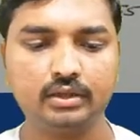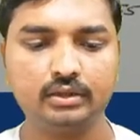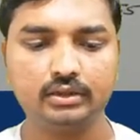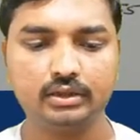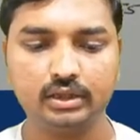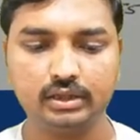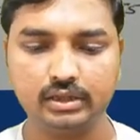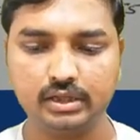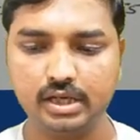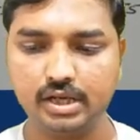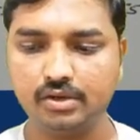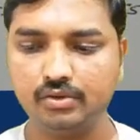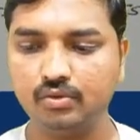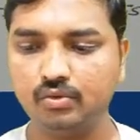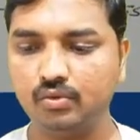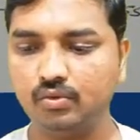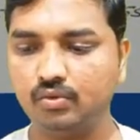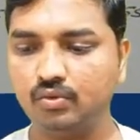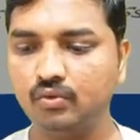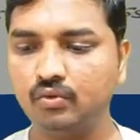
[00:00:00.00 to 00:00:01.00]

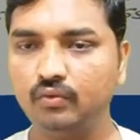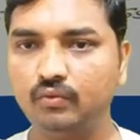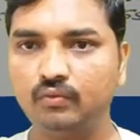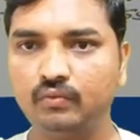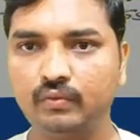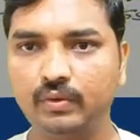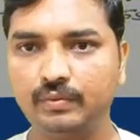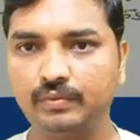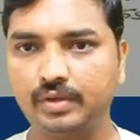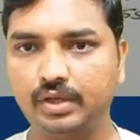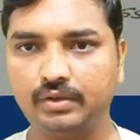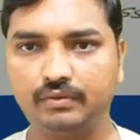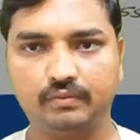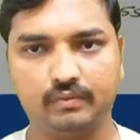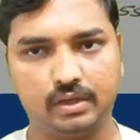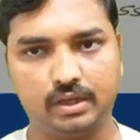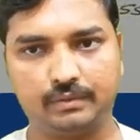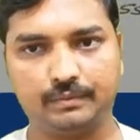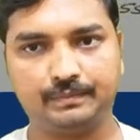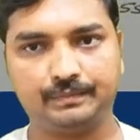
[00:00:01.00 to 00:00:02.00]
32 to
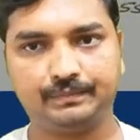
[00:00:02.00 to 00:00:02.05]
55.